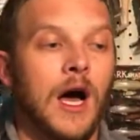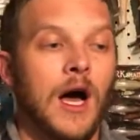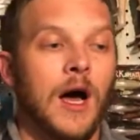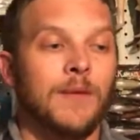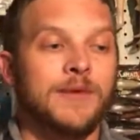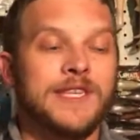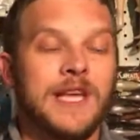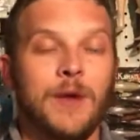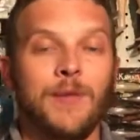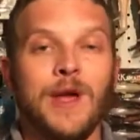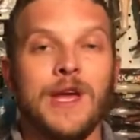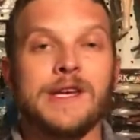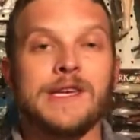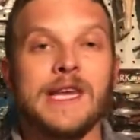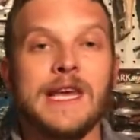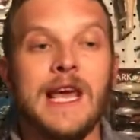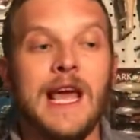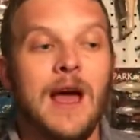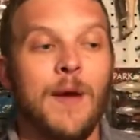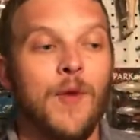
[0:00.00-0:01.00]
Send me a
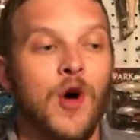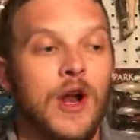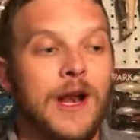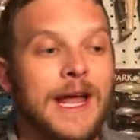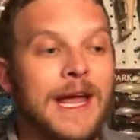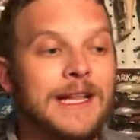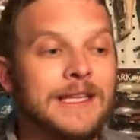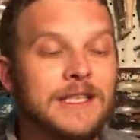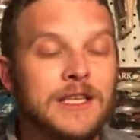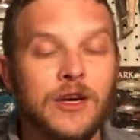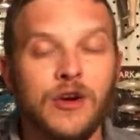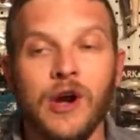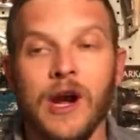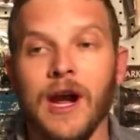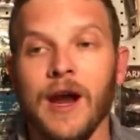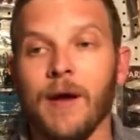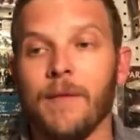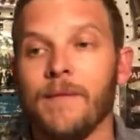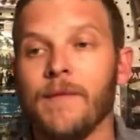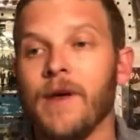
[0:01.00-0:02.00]
DM on
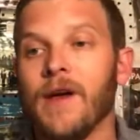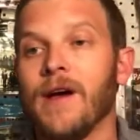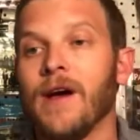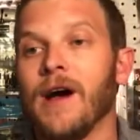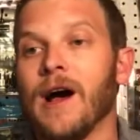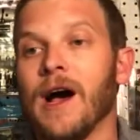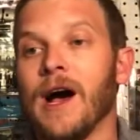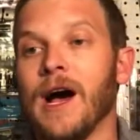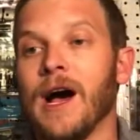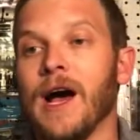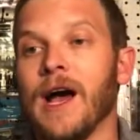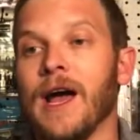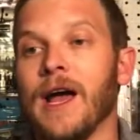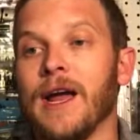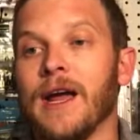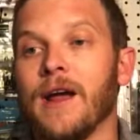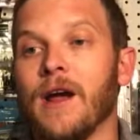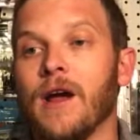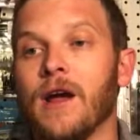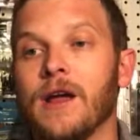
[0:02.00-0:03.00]
Instagram.
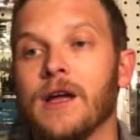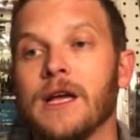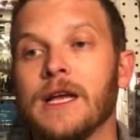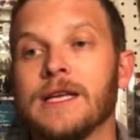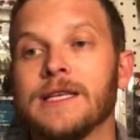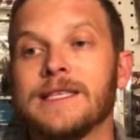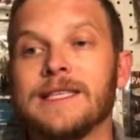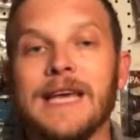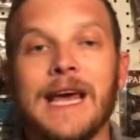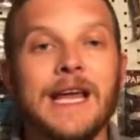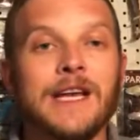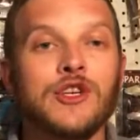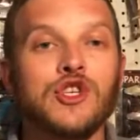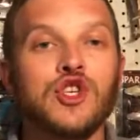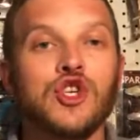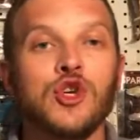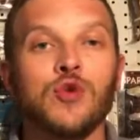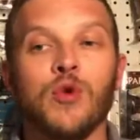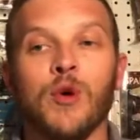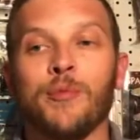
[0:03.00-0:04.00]
I tend
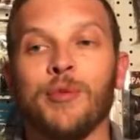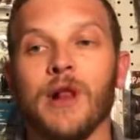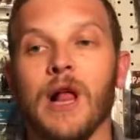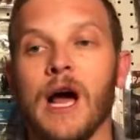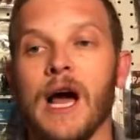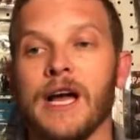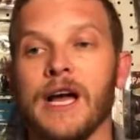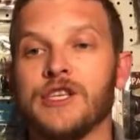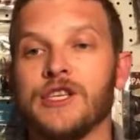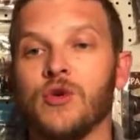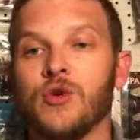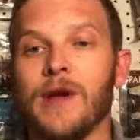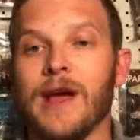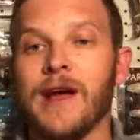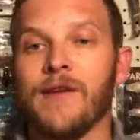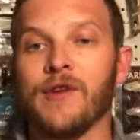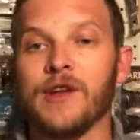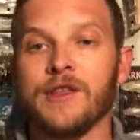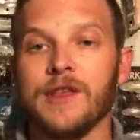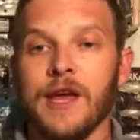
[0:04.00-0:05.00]
to reply to
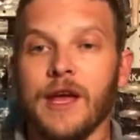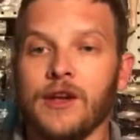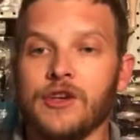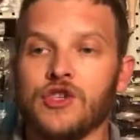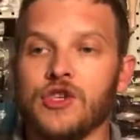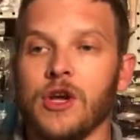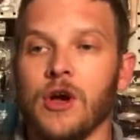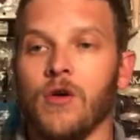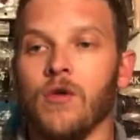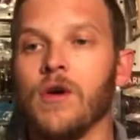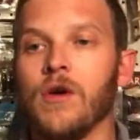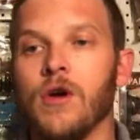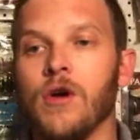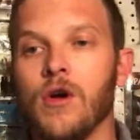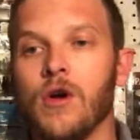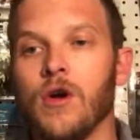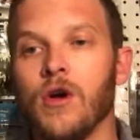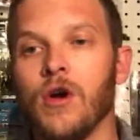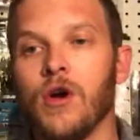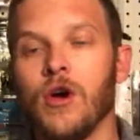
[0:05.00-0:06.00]
everything. So
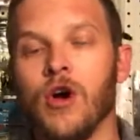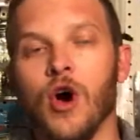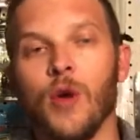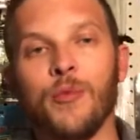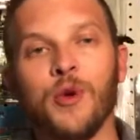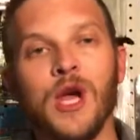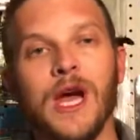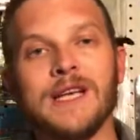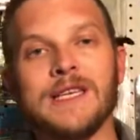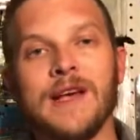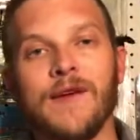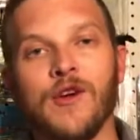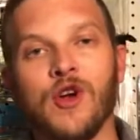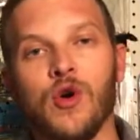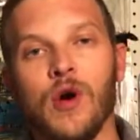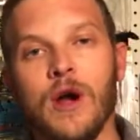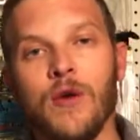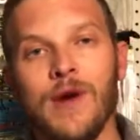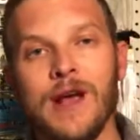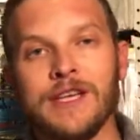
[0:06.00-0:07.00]
hope you guys have a
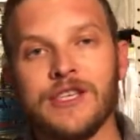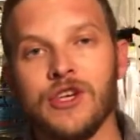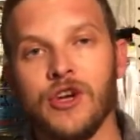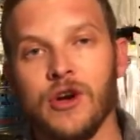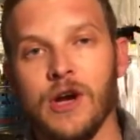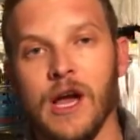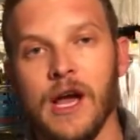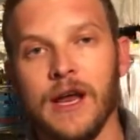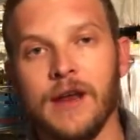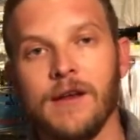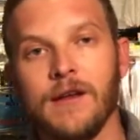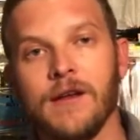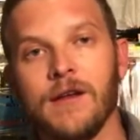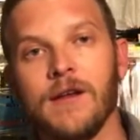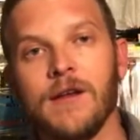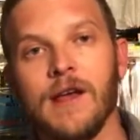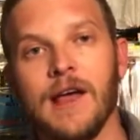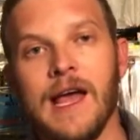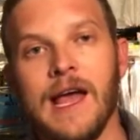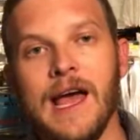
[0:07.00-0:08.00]
great rest of your night.
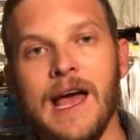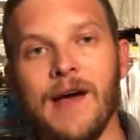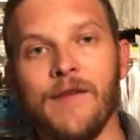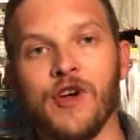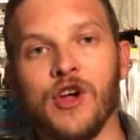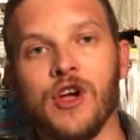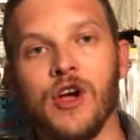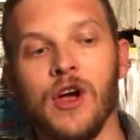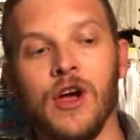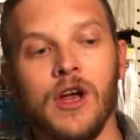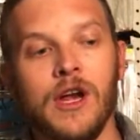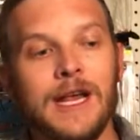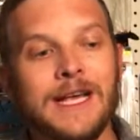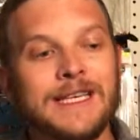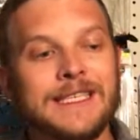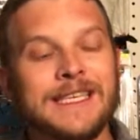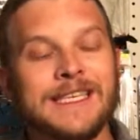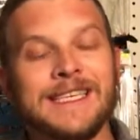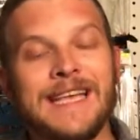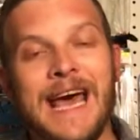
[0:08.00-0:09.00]
Have a good
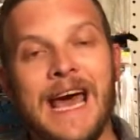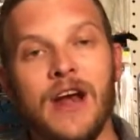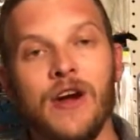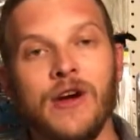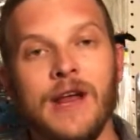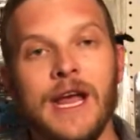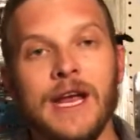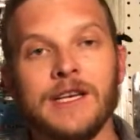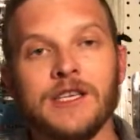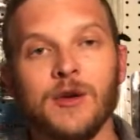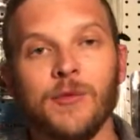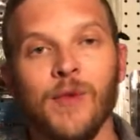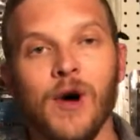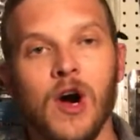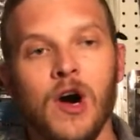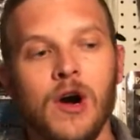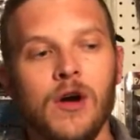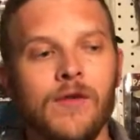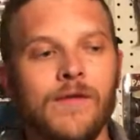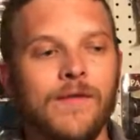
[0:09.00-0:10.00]
Saturday
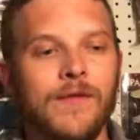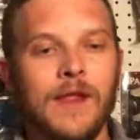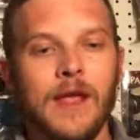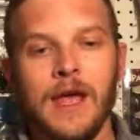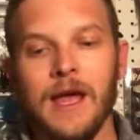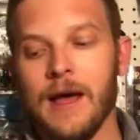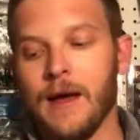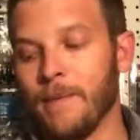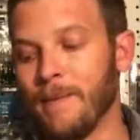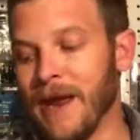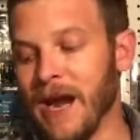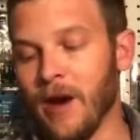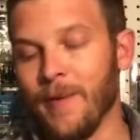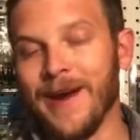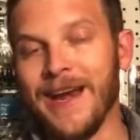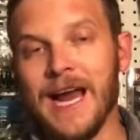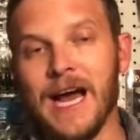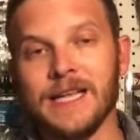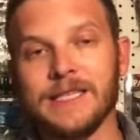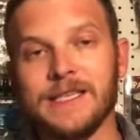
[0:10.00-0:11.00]
tomorrow. May or may
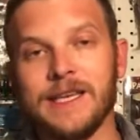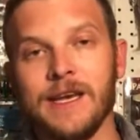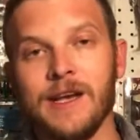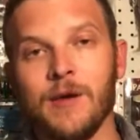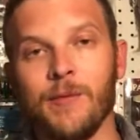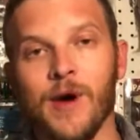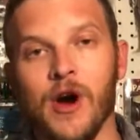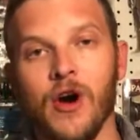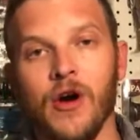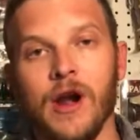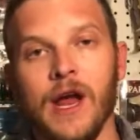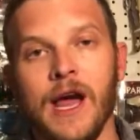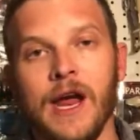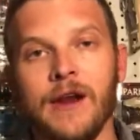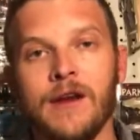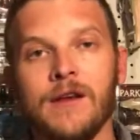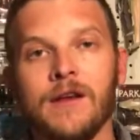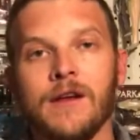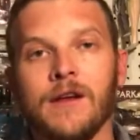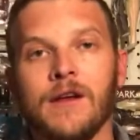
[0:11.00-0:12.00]
not see you tomorrow
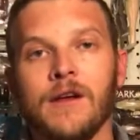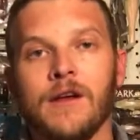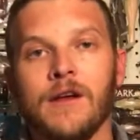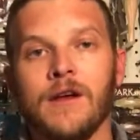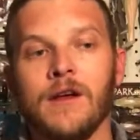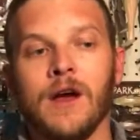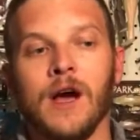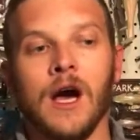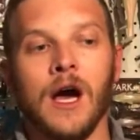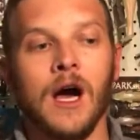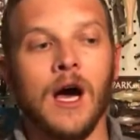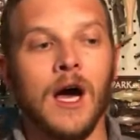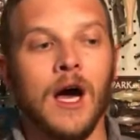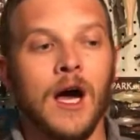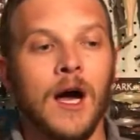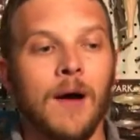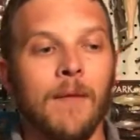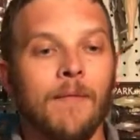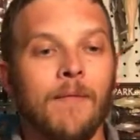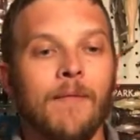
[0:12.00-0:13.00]
night.
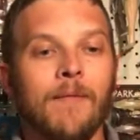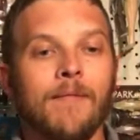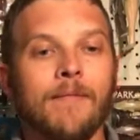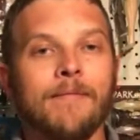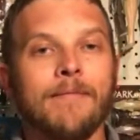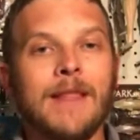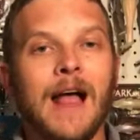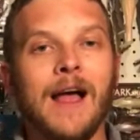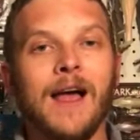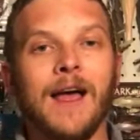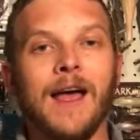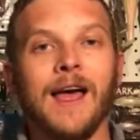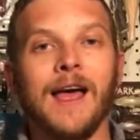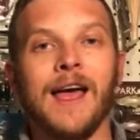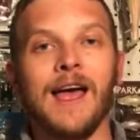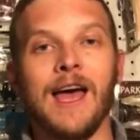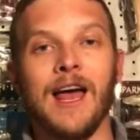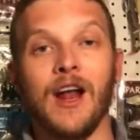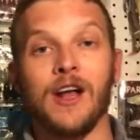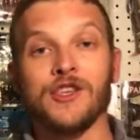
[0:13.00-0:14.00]

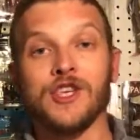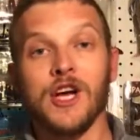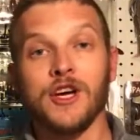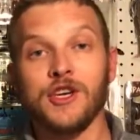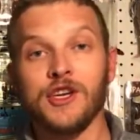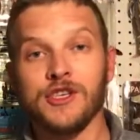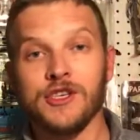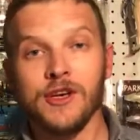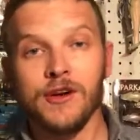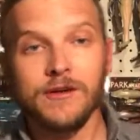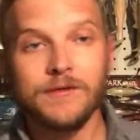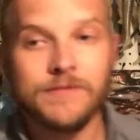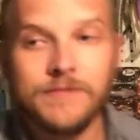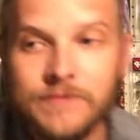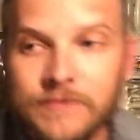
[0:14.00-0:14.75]
And I'll talk to you soon.